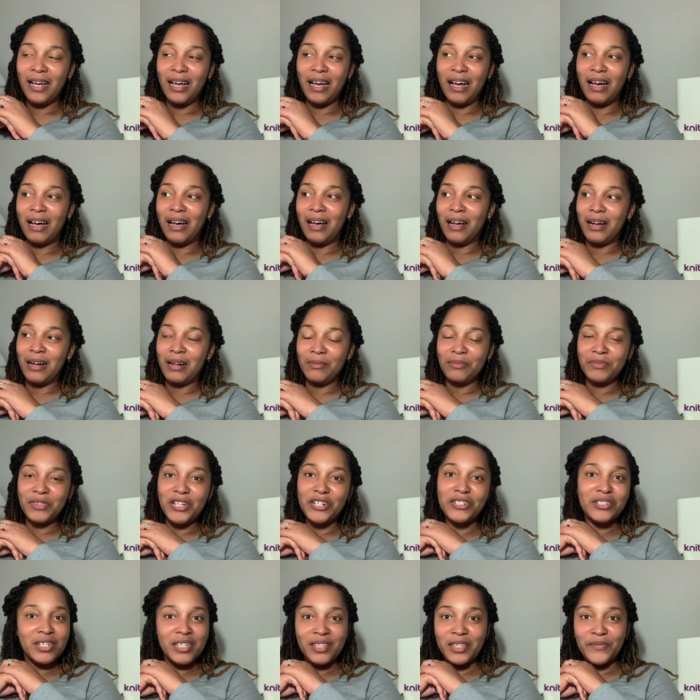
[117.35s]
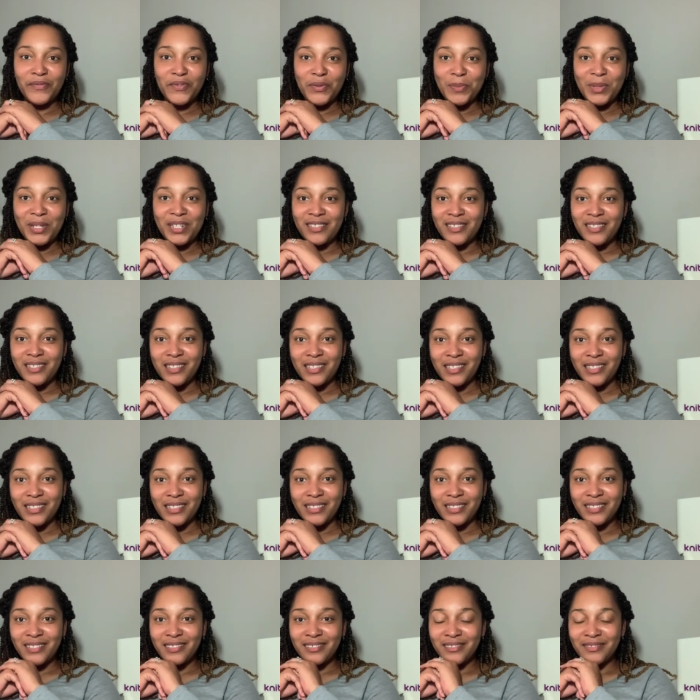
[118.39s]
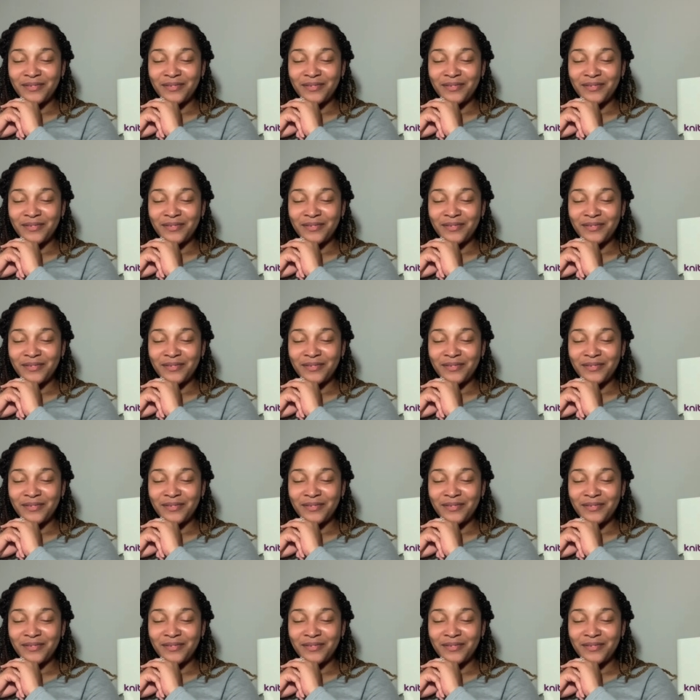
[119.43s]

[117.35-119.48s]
uh, there's nothing for me to discuss.